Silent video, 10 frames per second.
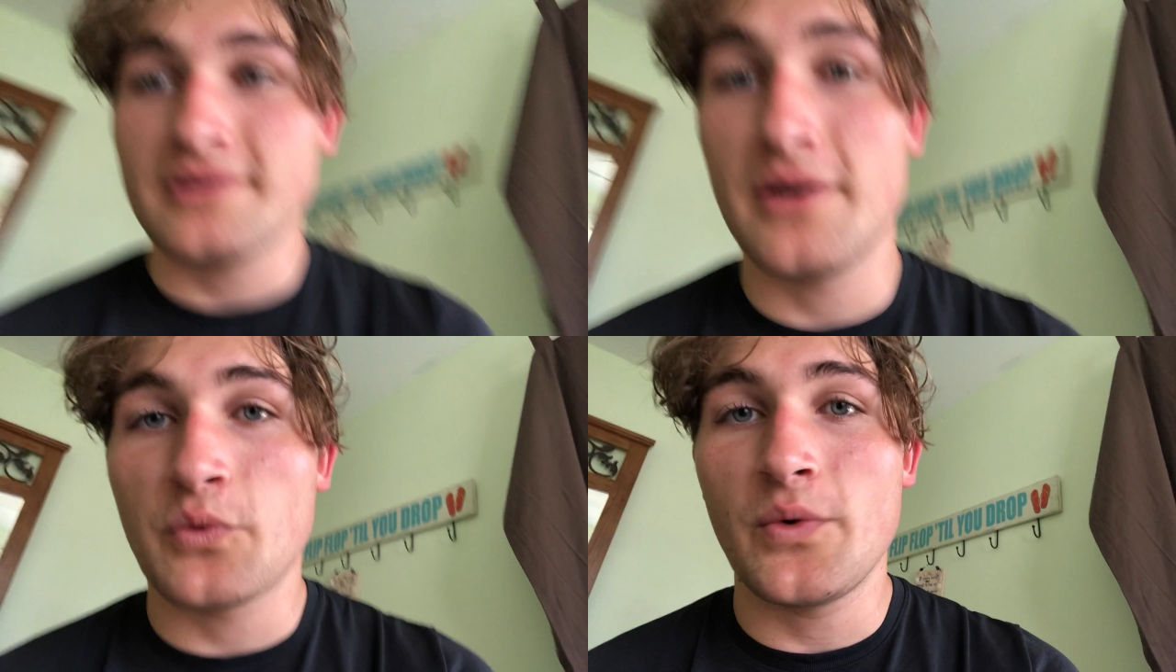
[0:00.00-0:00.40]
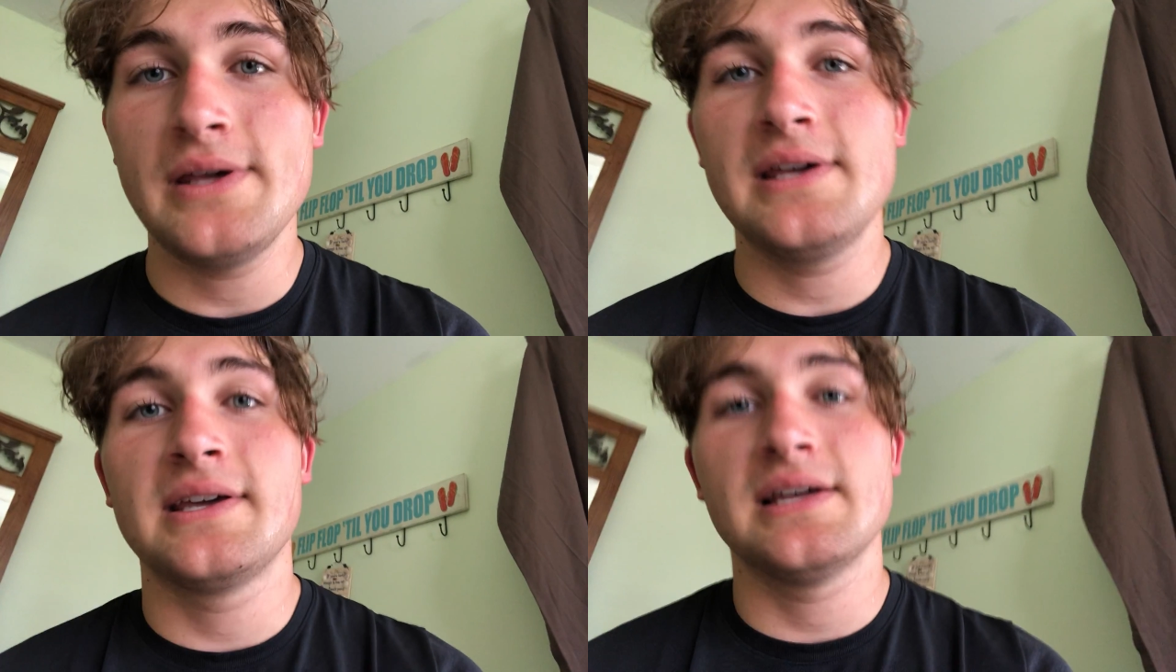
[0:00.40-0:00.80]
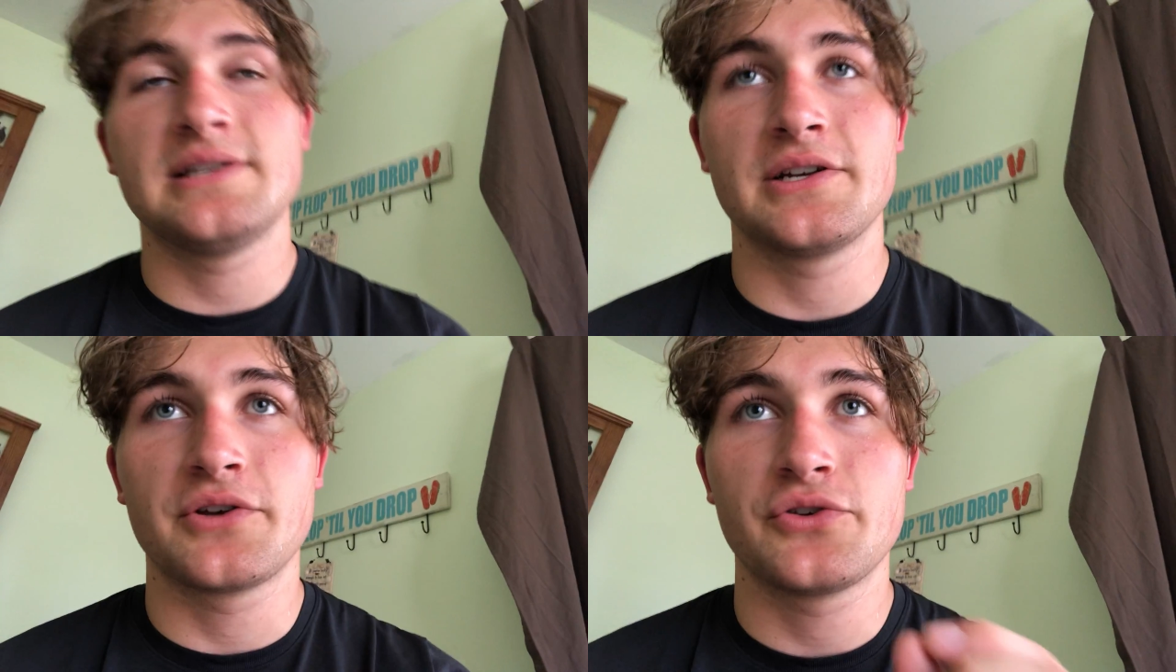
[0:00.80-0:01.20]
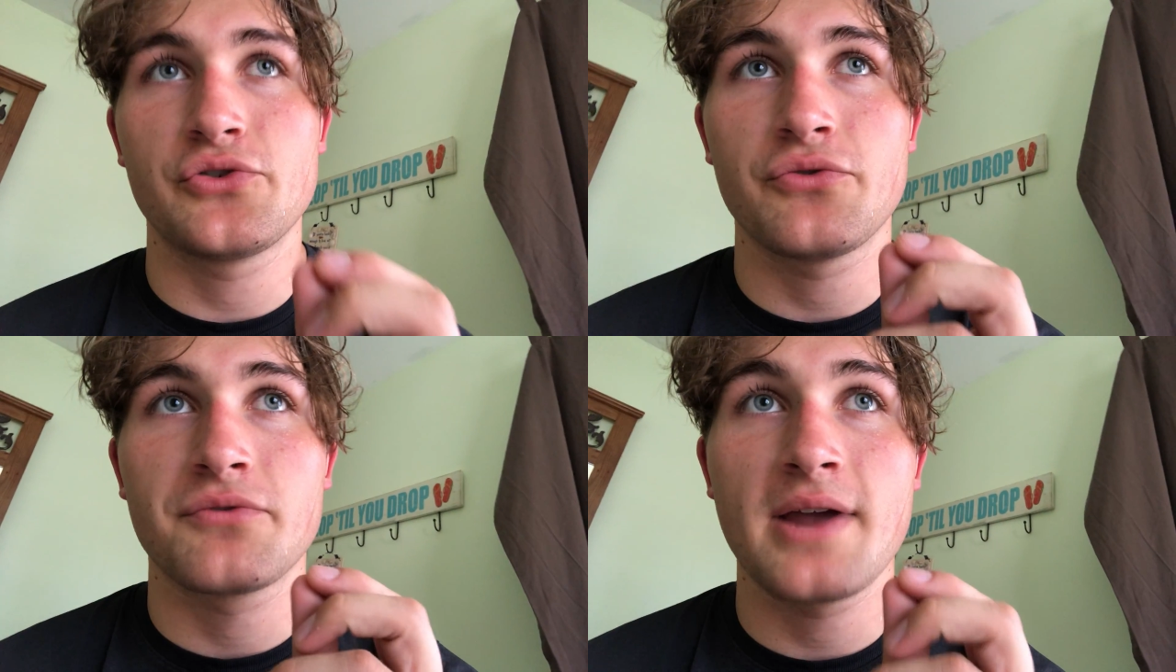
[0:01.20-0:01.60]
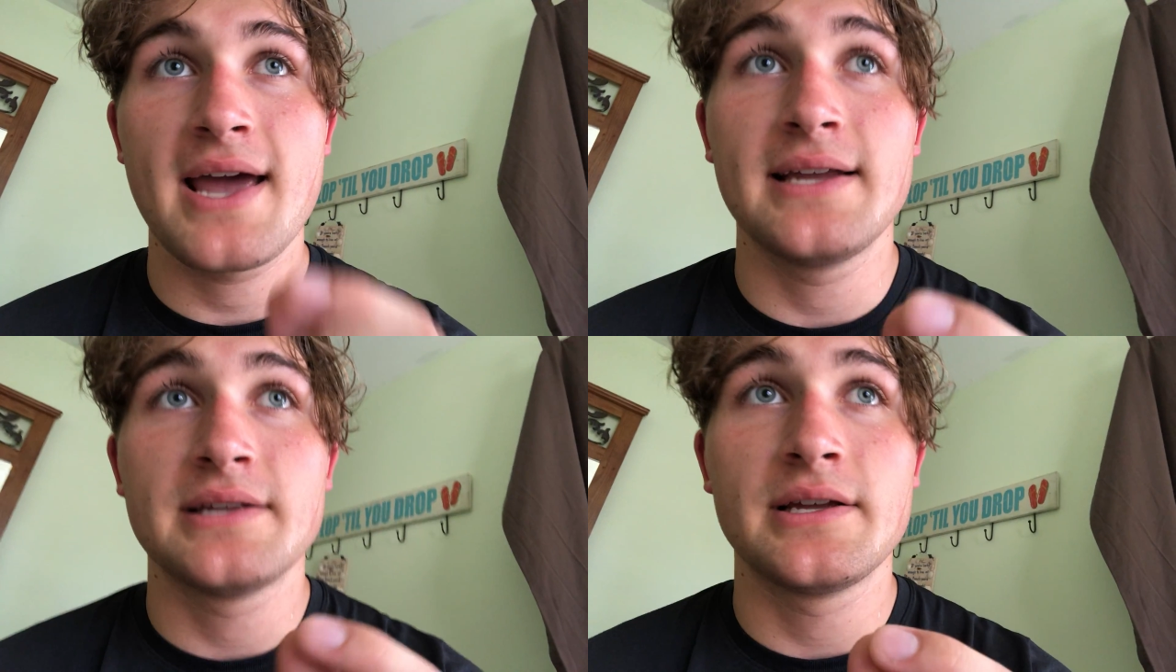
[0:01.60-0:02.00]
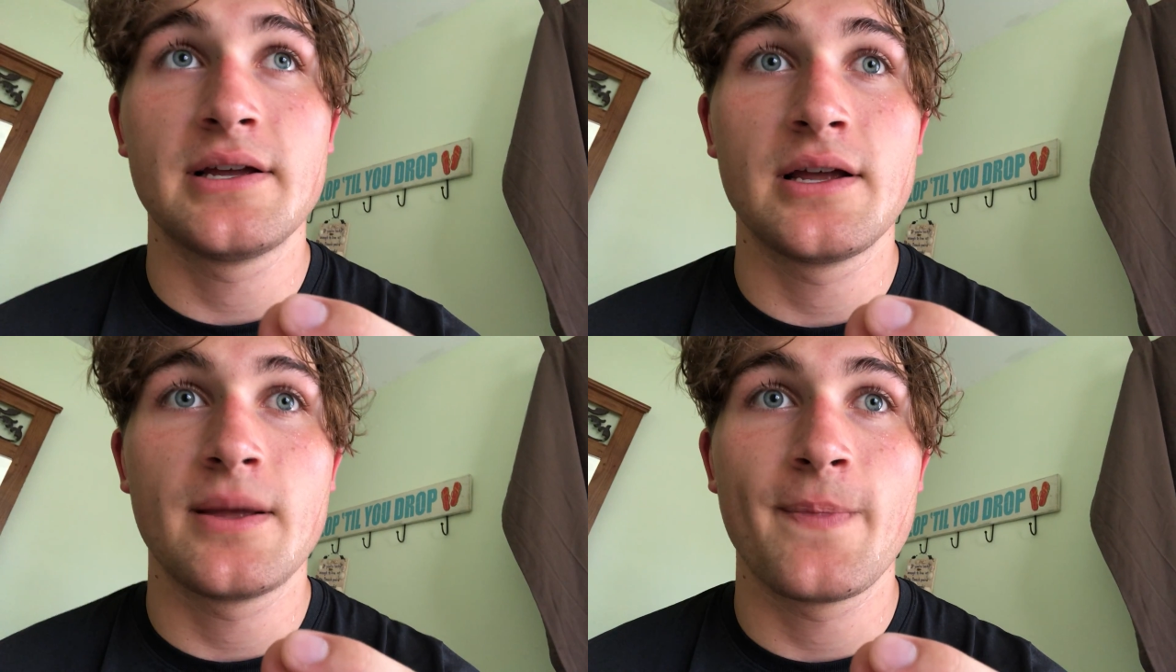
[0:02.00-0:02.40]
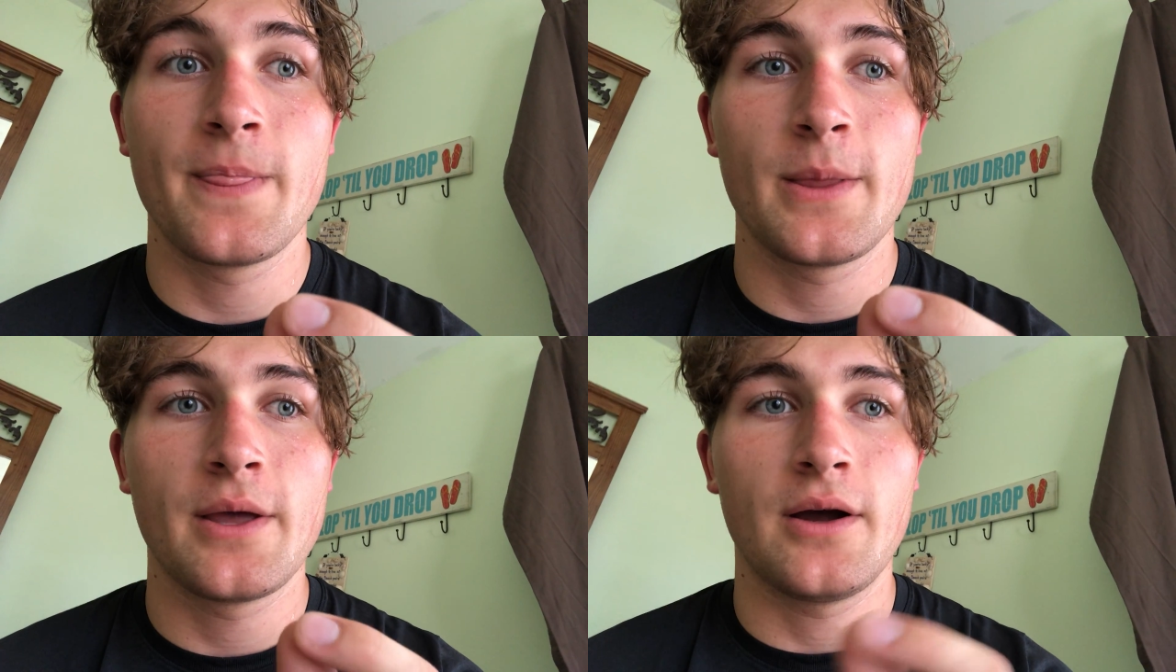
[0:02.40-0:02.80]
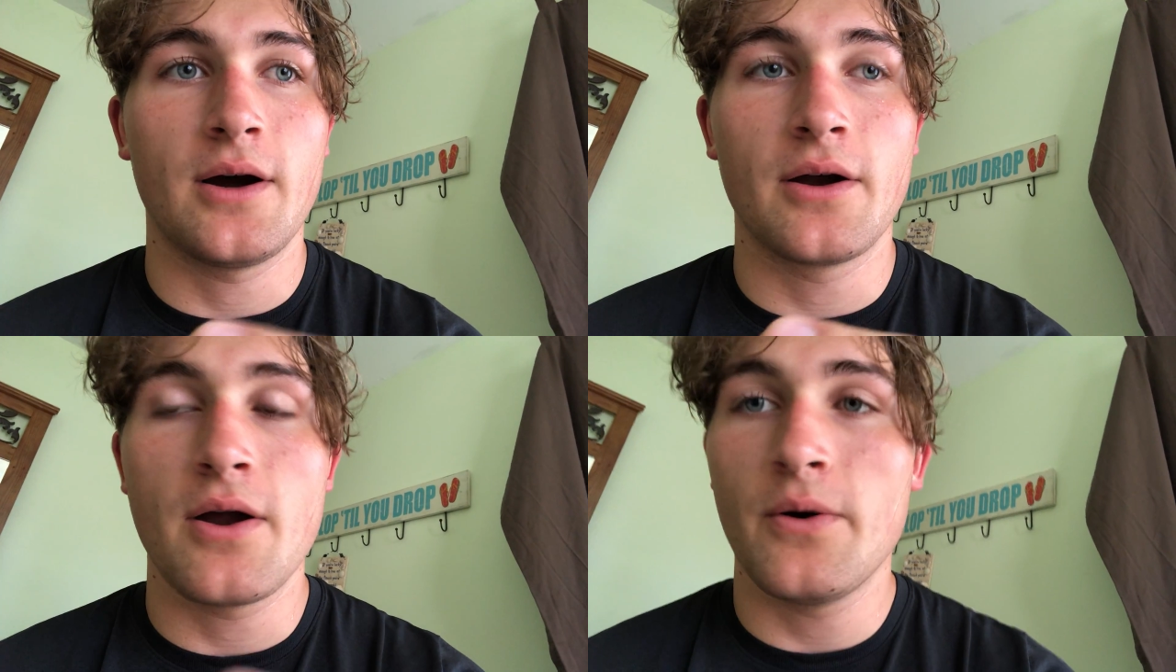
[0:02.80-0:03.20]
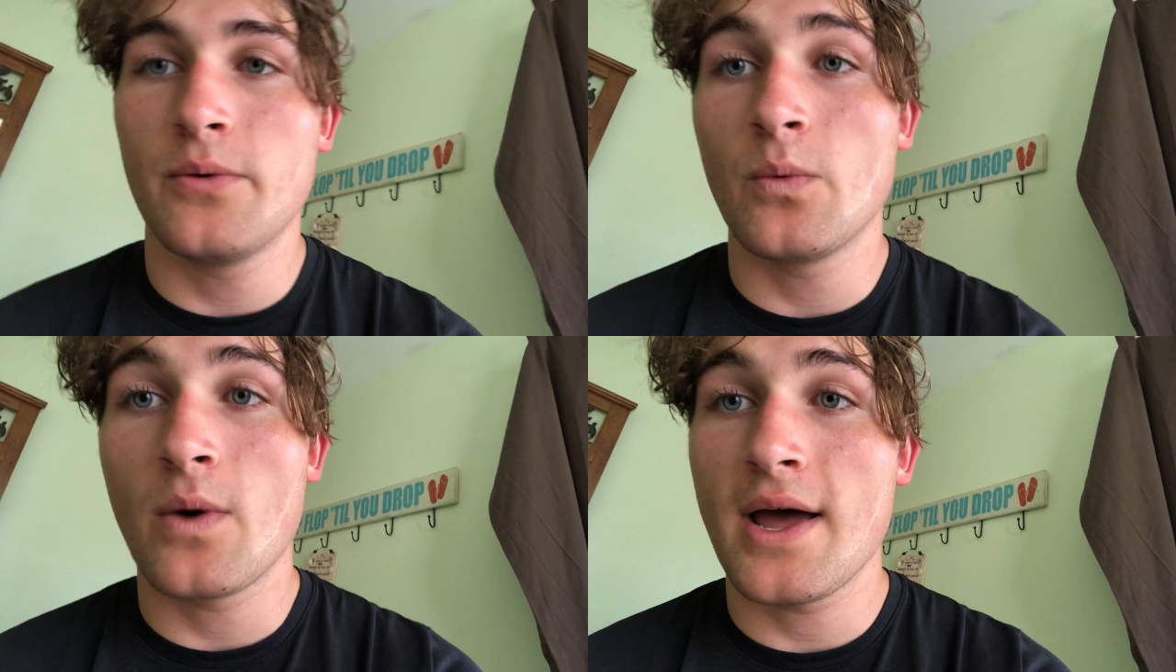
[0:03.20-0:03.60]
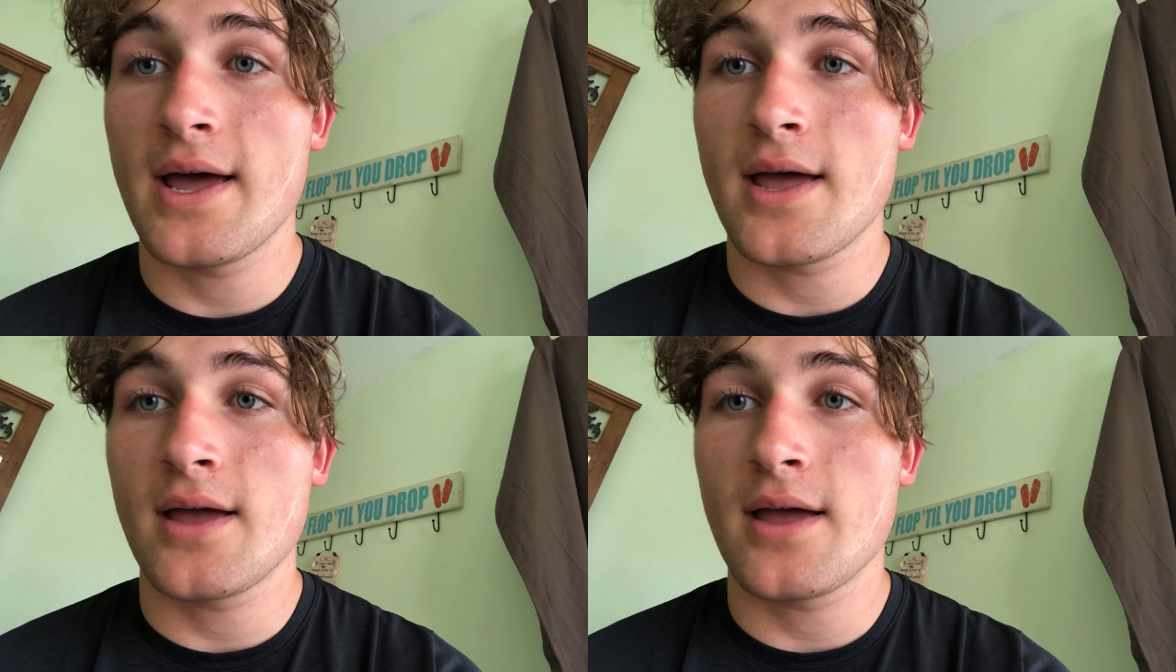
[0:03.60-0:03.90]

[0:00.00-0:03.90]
that we get to create our own way.